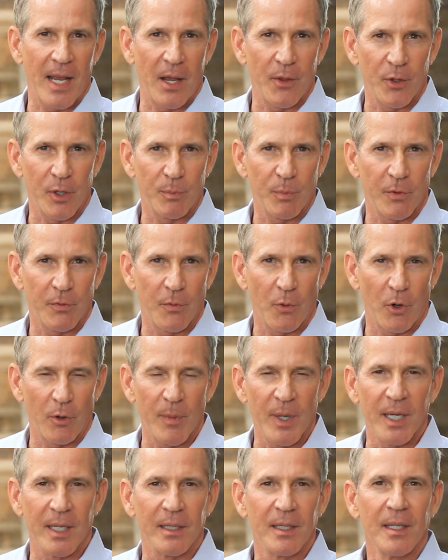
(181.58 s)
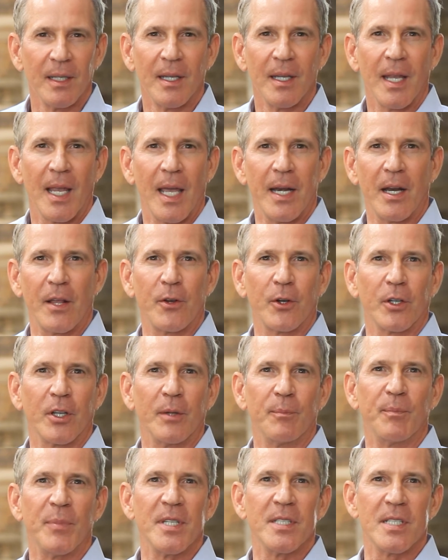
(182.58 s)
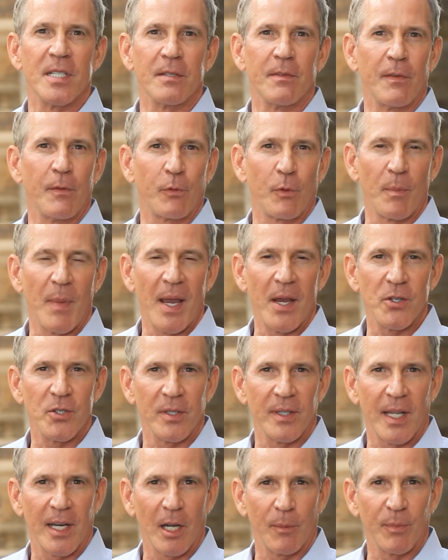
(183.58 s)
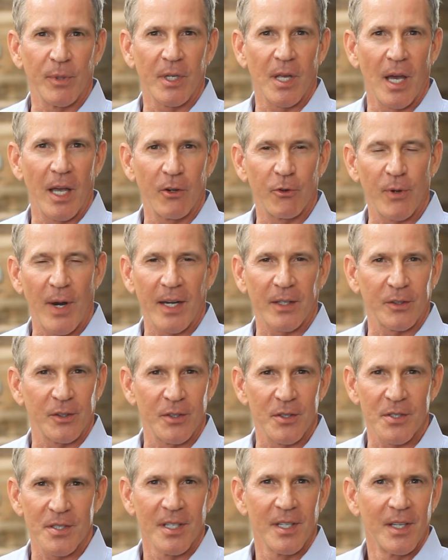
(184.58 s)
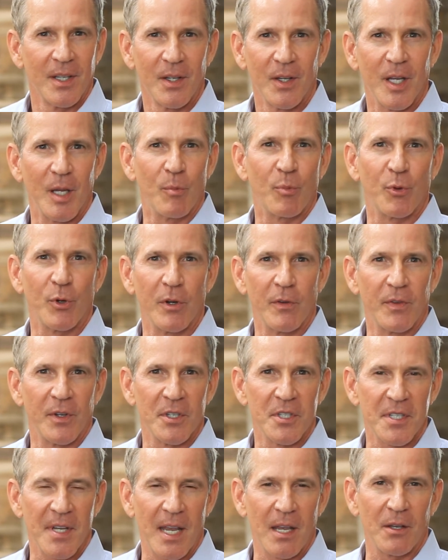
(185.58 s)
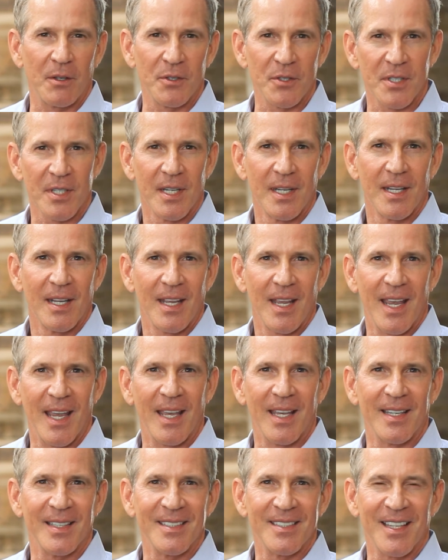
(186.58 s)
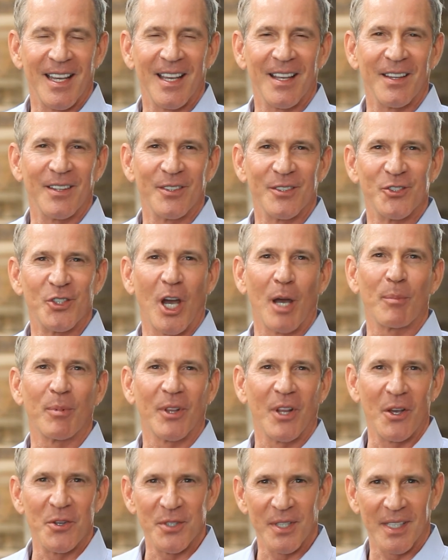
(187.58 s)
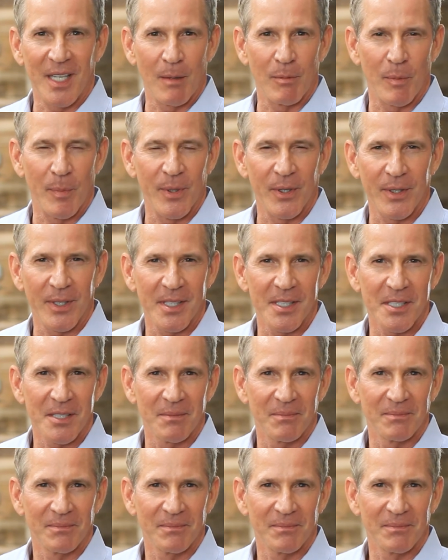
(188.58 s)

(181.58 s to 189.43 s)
how they're performing and other good pieces of information that help the contractors improve their sales and job closing capabilities.